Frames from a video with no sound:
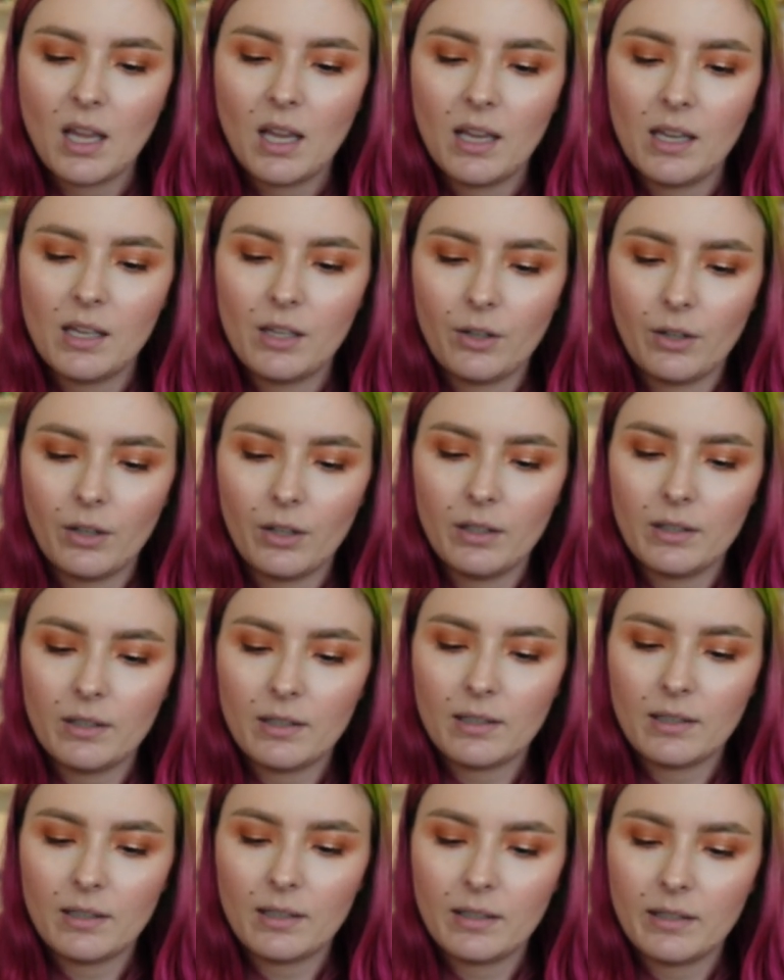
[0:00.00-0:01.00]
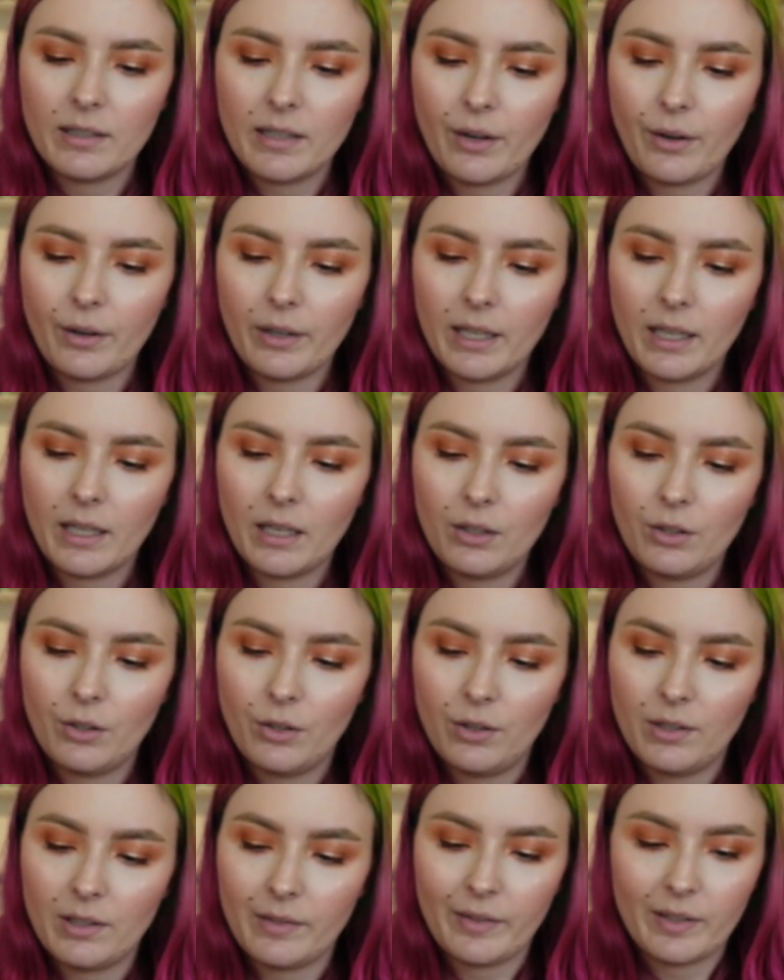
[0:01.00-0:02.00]
He yearns to see or hear
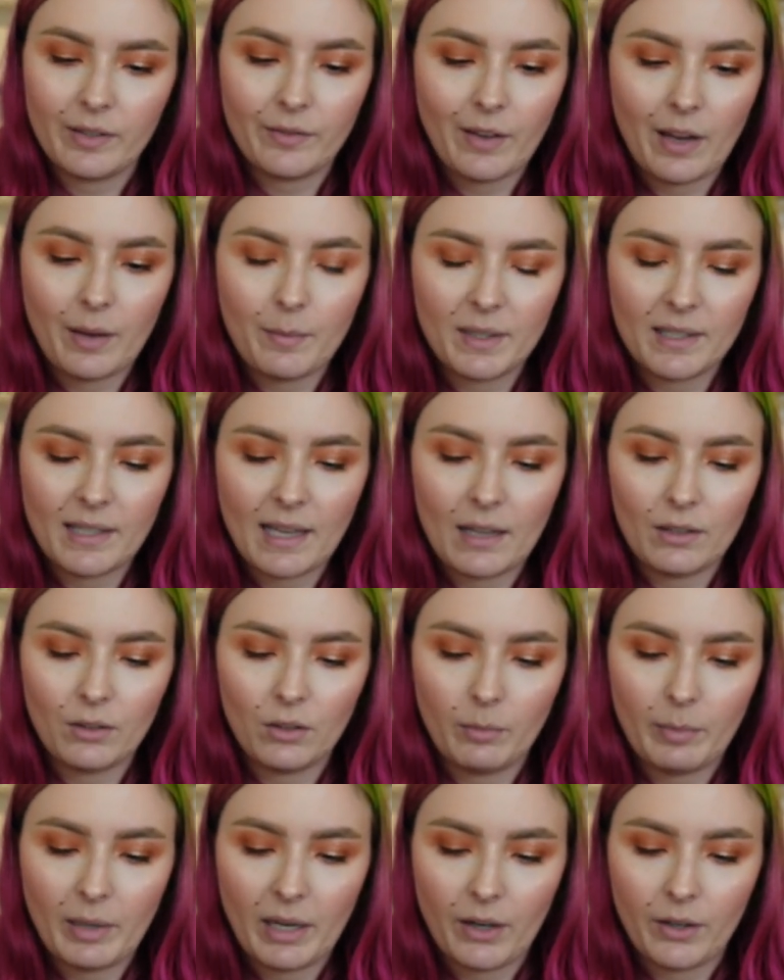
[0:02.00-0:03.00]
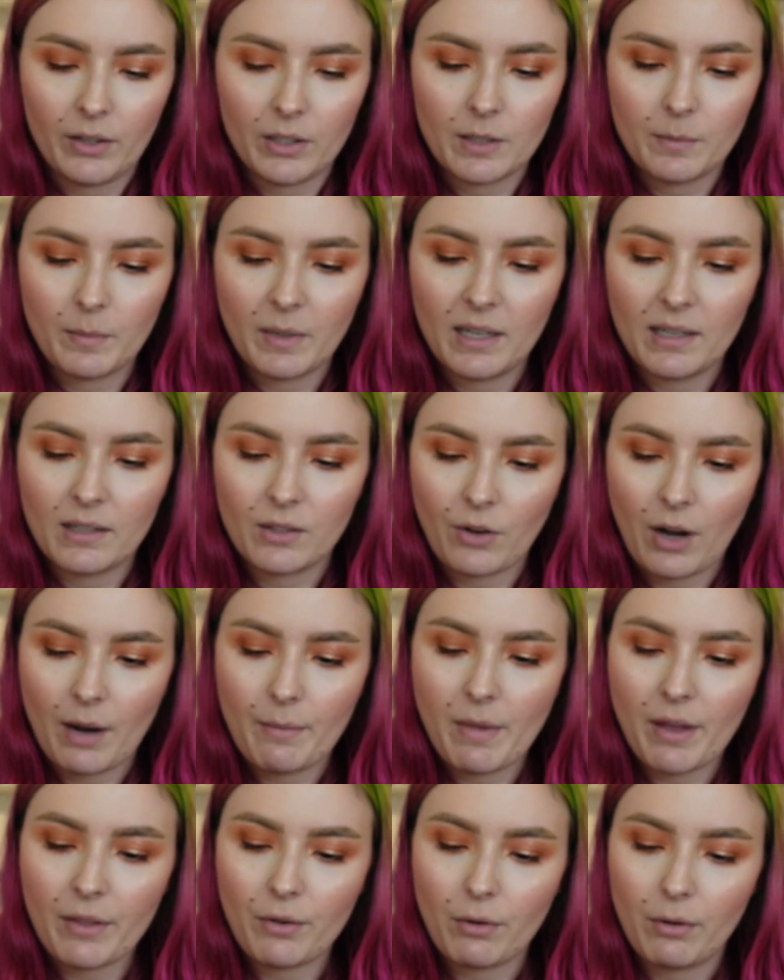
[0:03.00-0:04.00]
news of his famous outlaw parents, but his
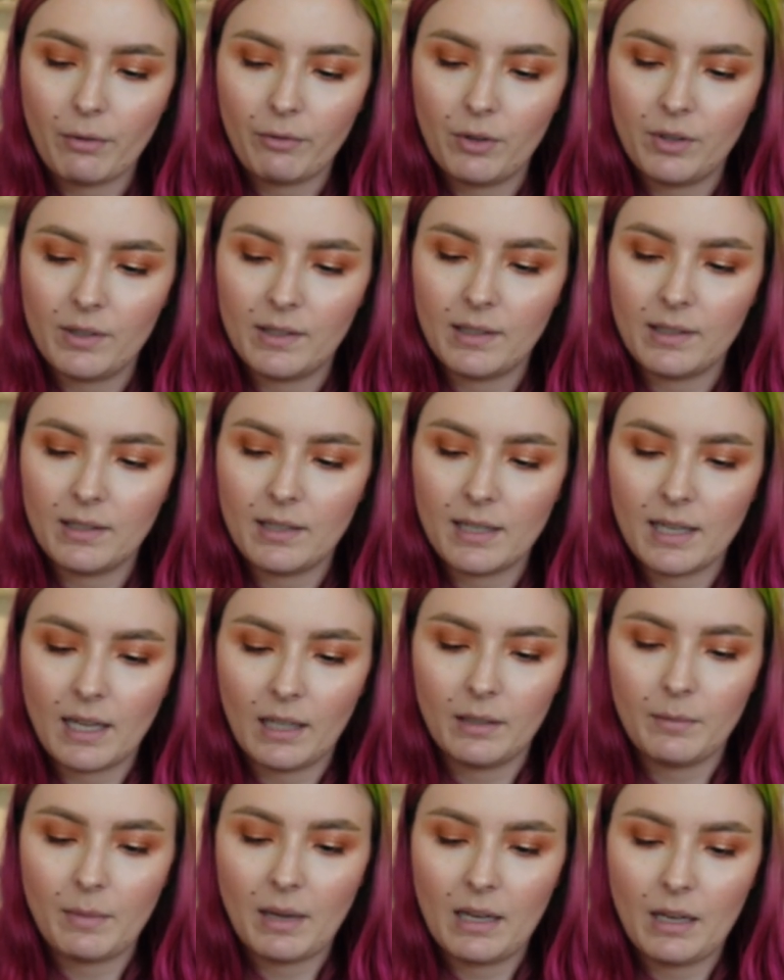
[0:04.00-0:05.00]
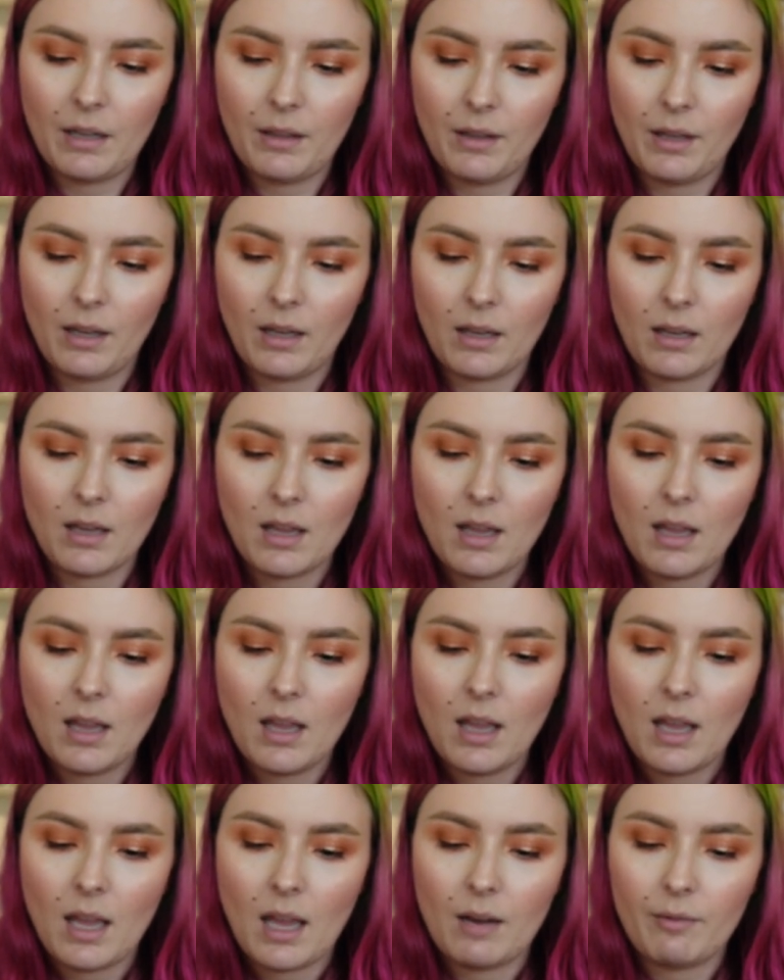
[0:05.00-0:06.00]
grandmother refuses to tell him anything
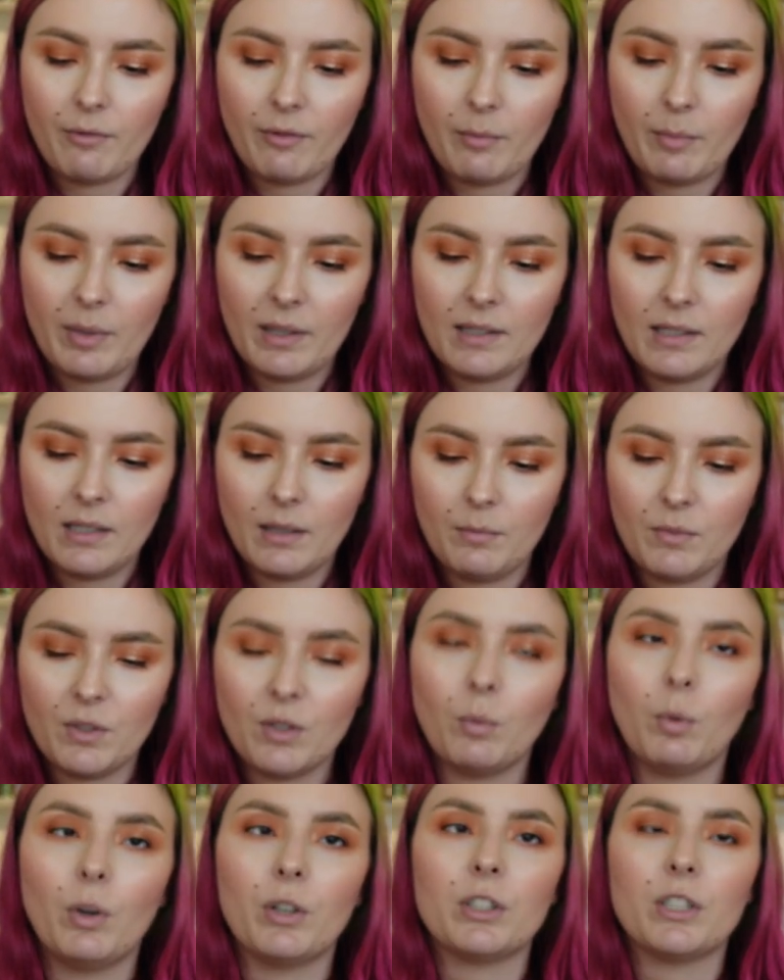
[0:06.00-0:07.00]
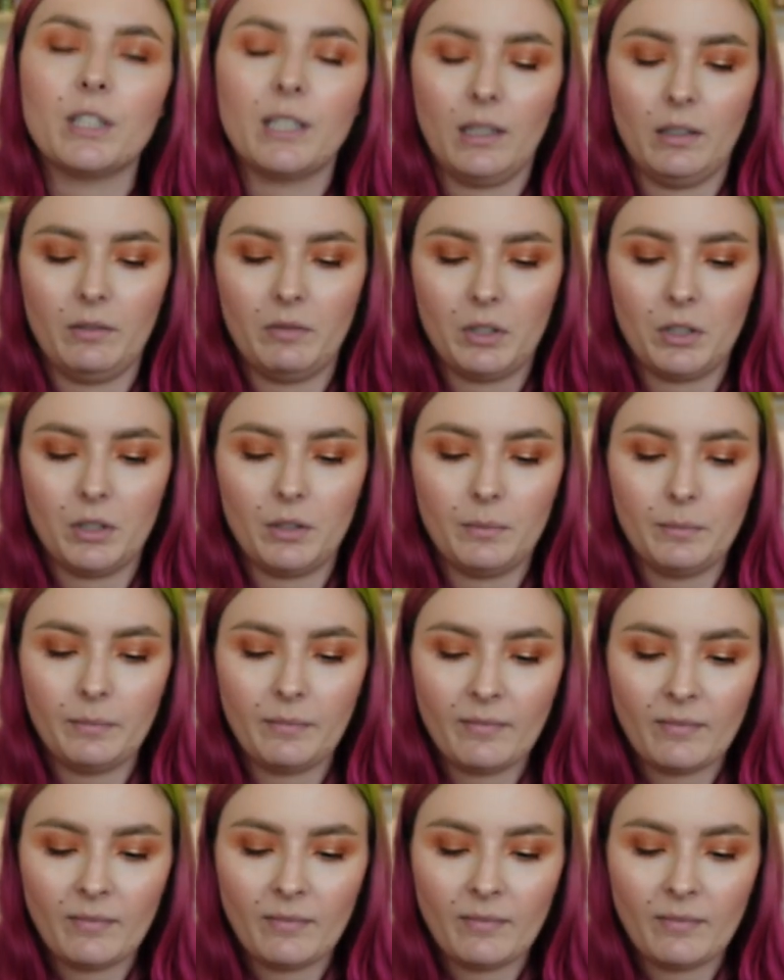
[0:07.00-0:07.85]
and forbids him to watch television.